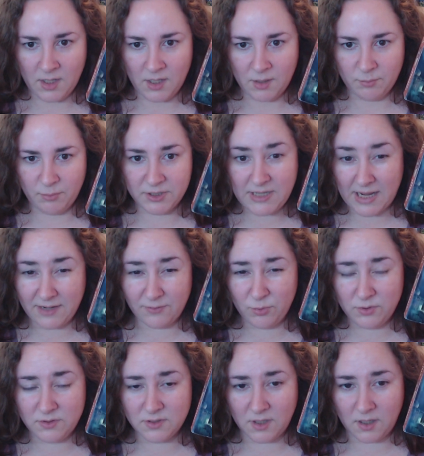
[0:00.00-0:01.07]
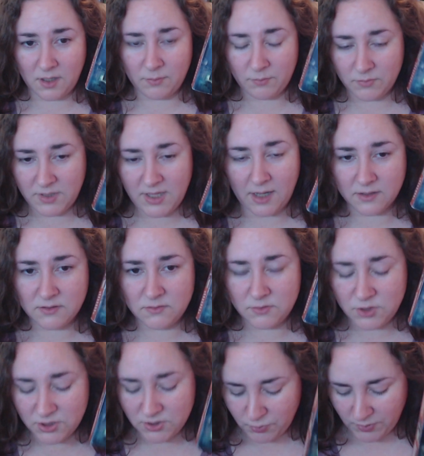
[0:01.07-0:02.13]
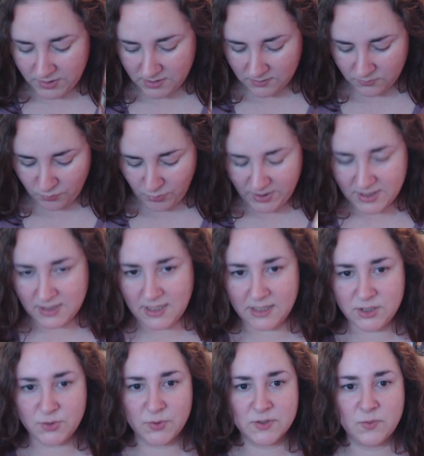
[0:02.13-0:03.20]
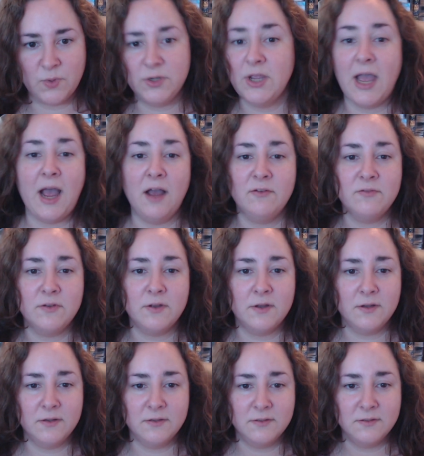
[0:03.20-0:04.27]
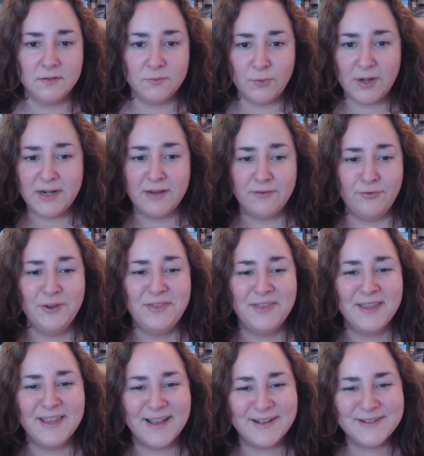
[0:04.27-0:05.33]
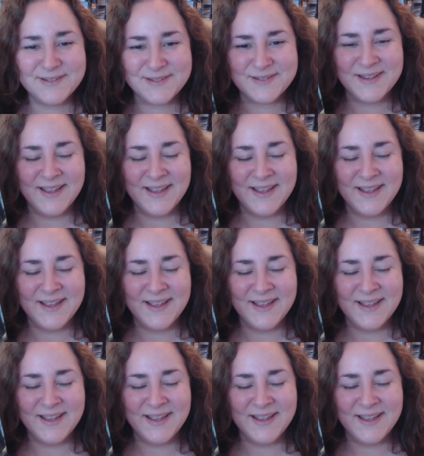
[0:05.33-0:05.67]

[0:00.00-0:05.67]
But I would, yeah, just read Elantris when you have read everything else.